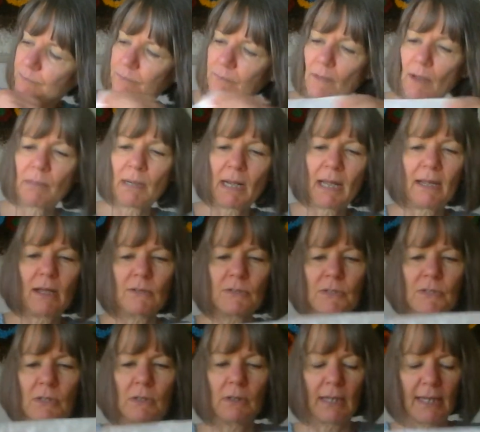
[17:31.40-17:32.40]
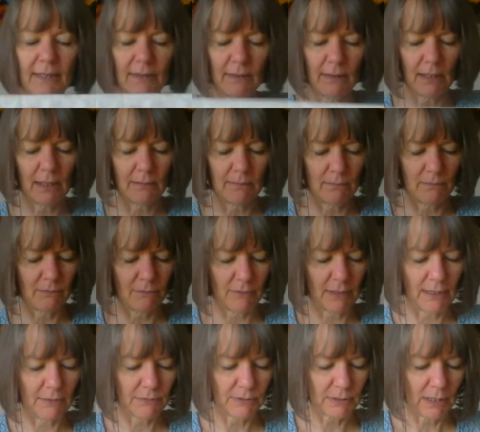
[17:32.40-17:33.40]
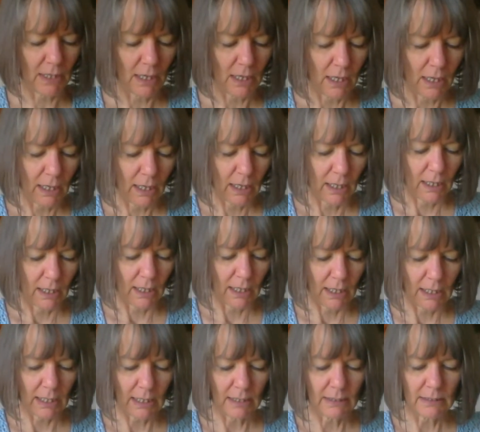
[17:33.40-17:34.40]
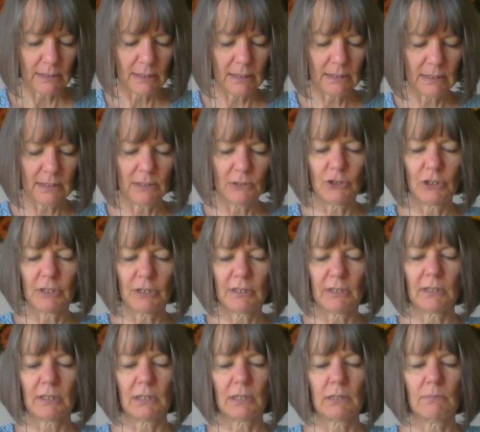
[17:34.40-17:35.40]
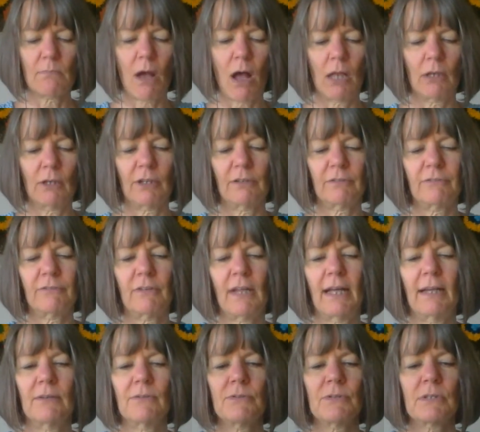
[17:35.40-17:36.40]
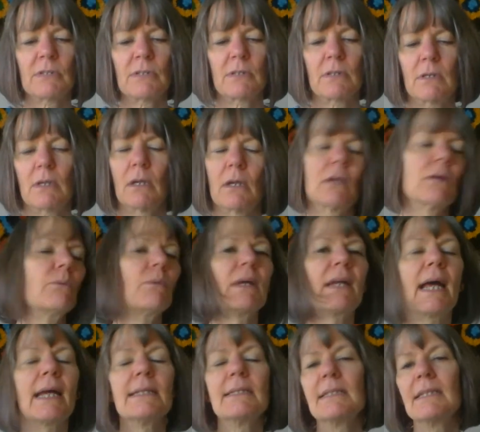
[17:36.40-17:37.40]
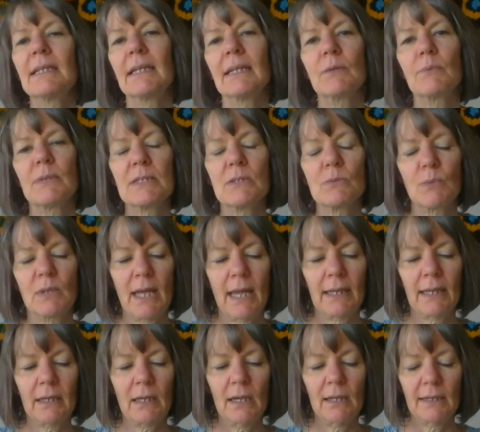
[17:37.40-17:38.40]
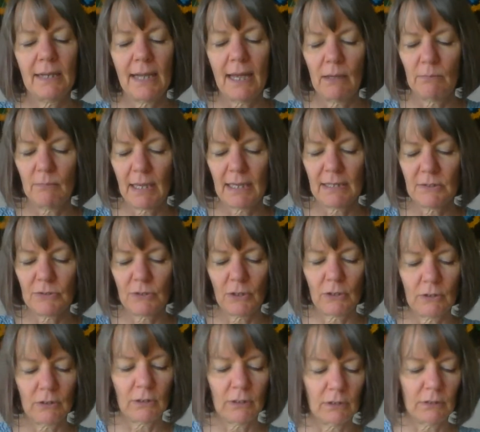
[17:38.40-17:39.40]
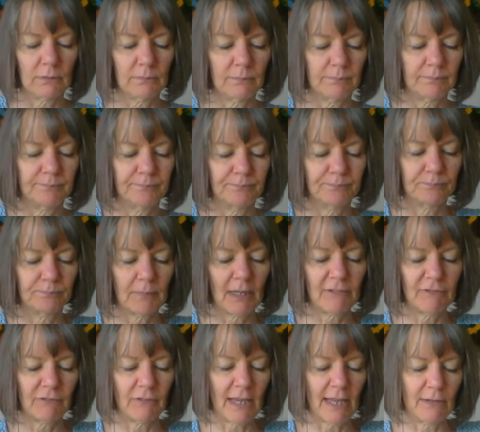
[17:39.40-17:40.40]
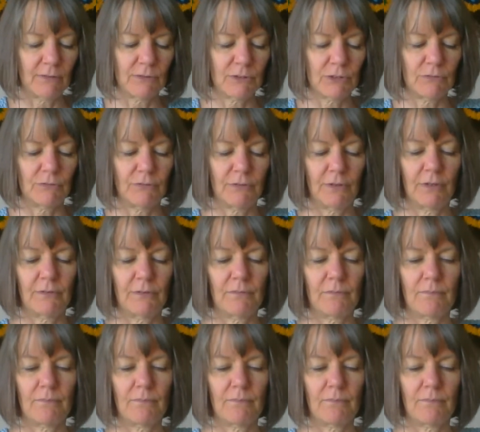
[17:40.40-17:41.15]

but I also like them flounce. And this is just a smaller flounce. What I did was when I cut out my circle, my flounce for